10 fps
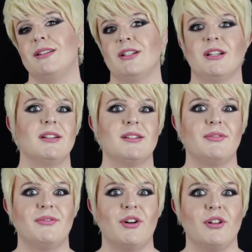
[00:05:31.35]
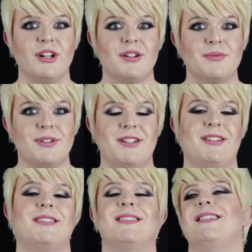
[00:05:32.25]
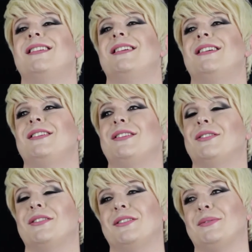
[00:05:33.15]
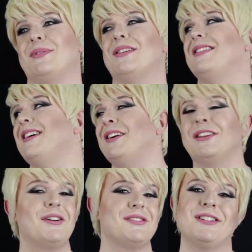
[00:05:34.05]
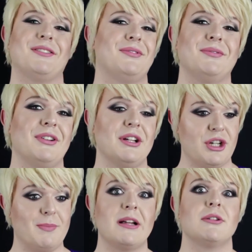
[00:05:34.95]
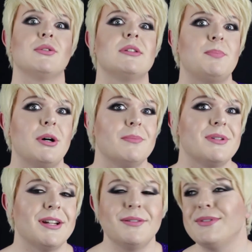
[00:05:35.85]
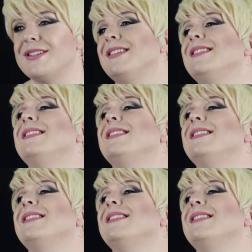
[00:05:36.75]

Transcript: your tits have fallen out, your lots of different things, your manhood's popped out.